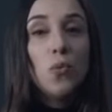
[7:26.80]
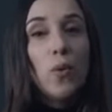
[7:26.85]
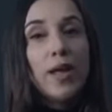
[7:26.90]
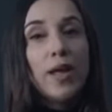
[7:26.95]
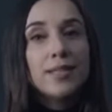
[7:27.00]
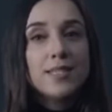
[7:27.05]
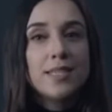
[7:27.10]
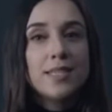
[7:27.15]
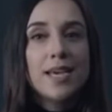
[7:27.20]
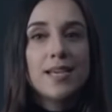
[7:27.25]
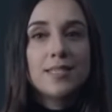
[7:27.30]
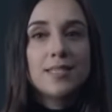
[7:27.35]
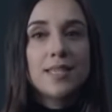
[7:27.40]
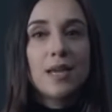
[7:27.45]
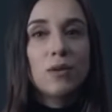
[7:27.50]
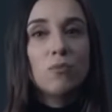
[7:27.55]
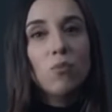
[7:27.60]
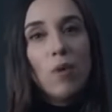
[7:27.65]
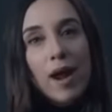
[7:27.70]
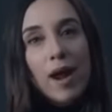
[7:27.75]
UN says
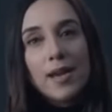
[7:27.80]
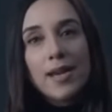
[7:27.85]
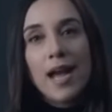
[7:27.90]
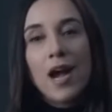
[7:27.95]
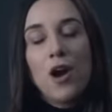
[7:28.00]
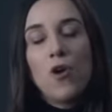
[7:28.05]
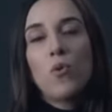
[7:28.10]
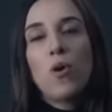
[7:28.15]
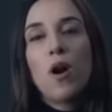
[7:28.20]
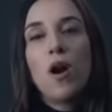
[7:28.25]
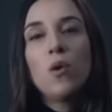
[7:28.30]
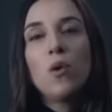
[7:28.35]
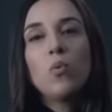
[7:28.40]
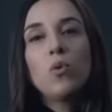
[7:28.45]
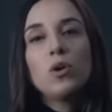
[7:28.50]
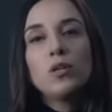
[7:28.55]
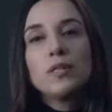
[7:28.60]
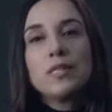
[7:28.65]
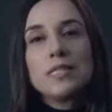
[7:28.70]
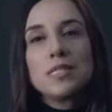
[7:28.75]
that right now, our
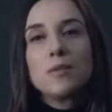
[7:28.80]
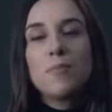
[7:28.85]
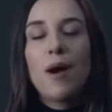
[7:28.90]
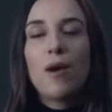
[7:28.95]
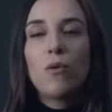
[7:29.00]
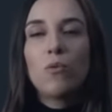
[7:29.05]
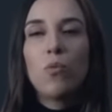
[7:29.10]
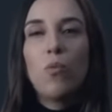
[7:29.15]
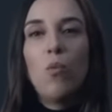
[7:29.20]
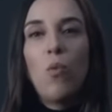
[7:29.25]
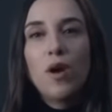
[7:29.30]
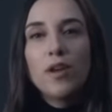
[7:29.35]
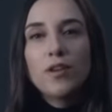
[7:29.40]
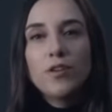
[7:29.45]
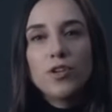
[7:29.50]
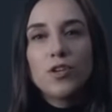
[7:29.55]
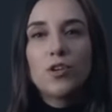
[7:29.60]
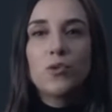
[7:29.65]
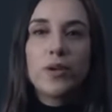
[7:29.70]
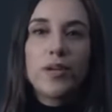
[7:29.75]
world is about
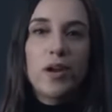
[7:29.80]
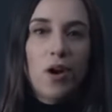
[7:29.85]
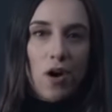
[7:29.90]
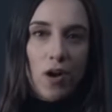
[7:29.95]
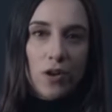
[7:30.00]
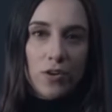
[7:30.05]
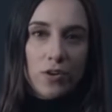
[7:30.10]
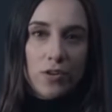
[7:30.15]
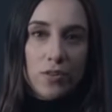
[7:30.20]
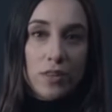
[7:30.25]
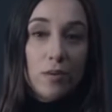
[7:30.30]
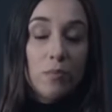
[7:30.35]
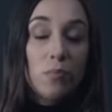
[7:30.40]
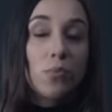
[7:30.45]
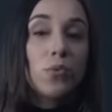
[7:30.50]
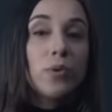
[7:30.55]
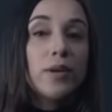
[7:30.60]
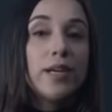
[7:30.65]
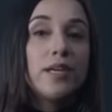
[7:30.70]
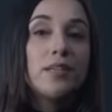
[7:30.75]
1 degree hotter than
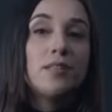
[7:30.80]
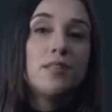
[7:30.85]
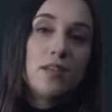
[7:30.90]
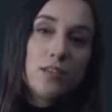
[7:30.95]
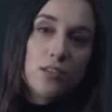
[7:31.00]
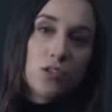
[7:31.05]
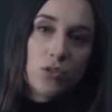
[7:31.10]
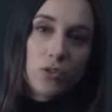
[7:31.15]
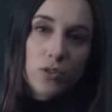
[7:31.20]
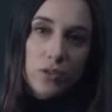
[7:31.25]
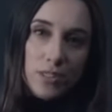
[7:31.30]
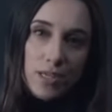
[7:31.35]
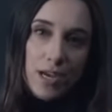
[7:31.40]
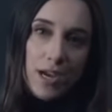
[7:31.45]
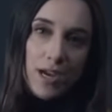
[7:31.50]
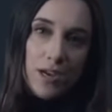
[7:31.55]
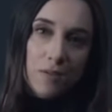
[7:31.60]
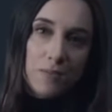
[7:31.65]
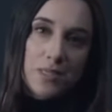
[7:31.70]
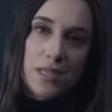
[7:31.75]
pre-industrial
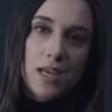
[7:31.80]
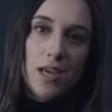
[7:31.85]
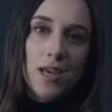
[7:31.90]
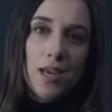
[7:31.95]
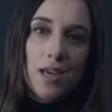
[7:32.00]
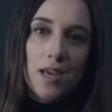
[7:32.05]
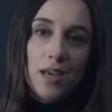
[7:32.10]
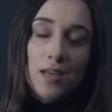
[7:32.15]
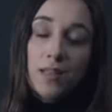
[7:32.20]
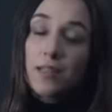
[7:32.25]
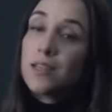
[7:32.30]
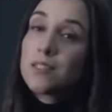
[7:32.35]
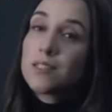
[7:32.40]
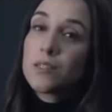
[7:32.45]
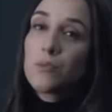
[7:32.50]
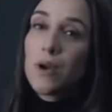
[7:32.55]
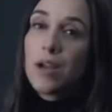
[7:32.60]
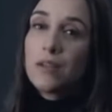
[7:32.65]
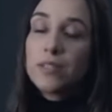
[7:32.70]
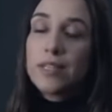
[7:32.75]
times. That's
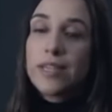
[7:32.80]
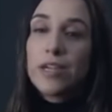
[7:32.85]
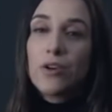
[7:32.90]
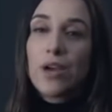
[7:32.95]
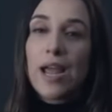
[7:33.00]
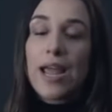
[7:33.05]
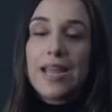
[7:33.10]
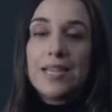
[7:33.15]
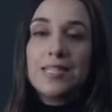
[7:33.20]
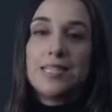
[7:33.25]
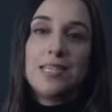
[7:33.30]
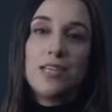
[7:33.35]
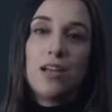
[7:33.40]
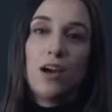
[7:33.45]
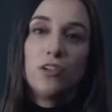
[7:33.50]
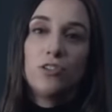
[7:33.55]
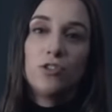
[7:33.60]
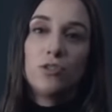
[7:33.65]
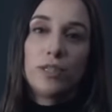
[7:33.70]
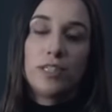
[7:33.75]
around the year
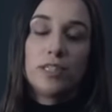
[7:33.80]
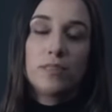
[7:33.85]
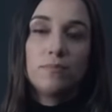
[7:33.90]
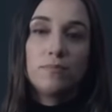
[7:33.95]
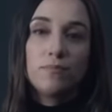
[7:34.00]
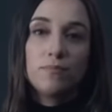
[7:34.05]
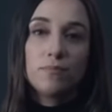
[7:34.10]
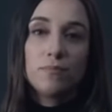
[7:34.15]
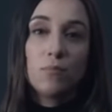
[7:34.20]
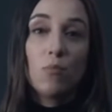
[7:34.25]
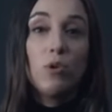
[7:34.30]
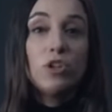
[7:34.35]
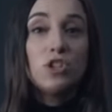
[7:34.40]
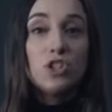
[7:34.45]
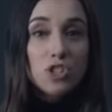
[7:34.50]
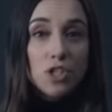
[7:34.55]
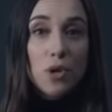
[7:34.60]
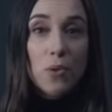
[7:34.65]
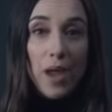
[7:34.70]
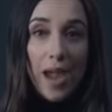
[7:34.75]
1800,
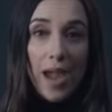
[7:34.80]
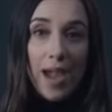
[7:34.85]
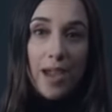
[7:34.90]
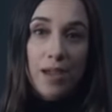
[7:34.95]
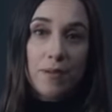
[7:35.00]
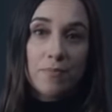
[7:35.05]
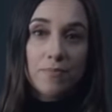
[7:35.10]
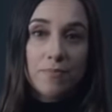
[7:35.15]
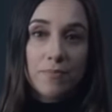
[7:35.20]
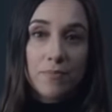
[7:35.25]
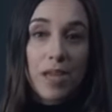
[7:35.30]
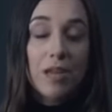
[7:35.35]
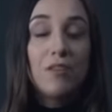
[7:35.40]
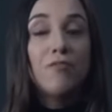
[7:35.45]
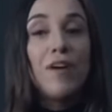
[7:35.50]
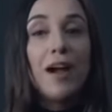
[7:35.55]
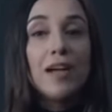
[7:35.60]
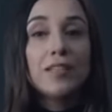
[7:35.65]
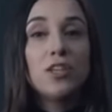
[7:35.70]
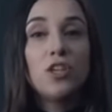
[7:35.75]
which is okay. In
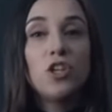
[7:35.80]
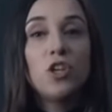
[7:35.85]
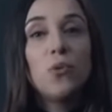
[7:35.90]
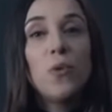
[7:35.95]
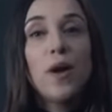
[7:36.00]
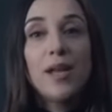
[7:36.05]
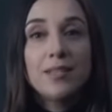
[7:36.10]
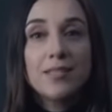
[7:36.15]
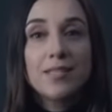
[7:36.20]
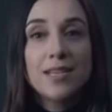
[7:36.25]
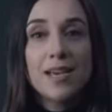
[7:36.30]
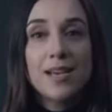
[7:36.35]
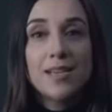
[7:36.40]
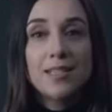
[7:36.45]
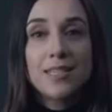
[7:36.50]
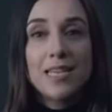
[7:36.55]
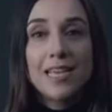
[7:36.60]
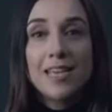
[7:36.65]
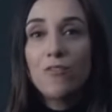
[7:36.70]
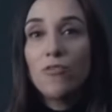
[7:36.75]
fact, the UN
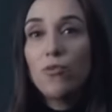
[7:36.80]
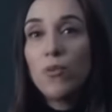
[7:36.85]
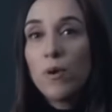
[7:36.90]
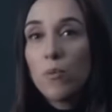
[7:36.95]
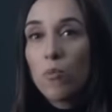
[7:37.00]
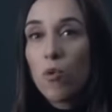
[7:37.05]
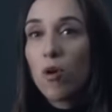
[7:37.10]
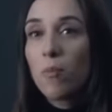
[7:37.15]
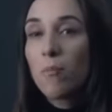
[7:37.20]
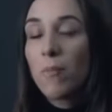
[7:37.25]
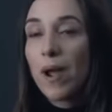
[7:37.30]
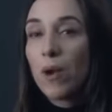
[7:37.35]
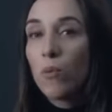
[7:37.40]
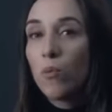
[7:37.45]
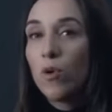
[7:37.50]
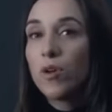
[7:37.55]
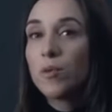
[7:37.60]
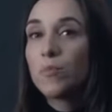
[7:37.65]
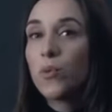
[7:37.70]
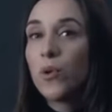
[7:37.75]
says if we warm by
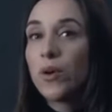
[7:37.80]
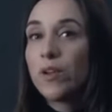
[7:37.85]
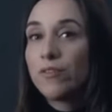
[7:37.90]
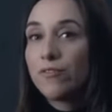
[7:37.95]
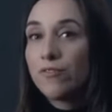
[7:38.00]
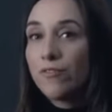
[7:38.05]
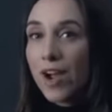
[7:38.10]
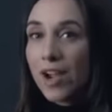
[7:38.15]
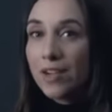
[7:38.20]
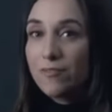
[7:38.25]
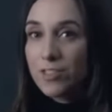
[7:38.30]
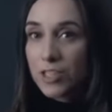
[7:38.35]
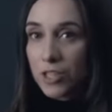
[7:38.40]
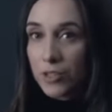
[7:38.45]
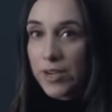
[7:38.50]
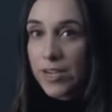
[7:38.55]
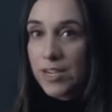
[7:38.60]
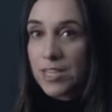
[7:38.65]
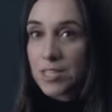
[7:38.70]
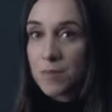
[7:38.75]
1.5
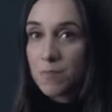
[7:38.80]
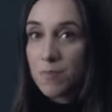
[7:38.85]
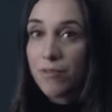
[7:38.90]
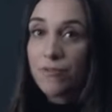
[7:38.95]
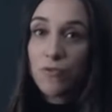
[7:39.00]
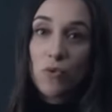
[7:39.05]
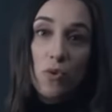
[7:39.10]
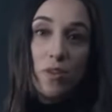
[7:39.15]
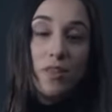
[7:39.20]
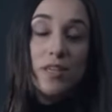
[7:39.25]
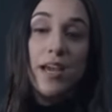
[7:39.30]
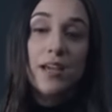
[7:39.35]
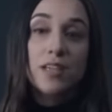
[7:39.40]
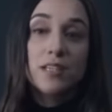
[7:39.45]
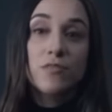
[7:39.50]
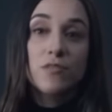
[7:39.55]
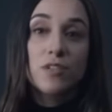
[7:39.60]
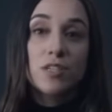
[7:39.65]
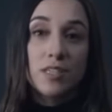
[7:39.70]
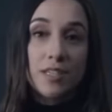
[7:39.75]
degrees before the
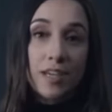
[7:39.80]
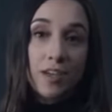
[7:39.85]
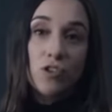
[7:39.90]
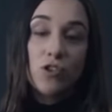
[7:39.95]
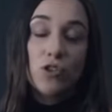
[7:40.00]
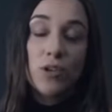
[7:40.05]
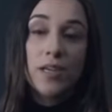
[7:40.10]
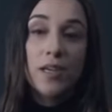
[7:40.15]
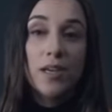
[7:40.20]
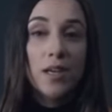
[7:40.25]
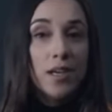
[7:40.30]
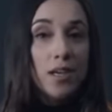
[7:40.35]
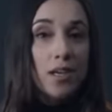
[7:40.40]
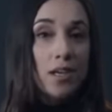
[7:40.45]
end of the century,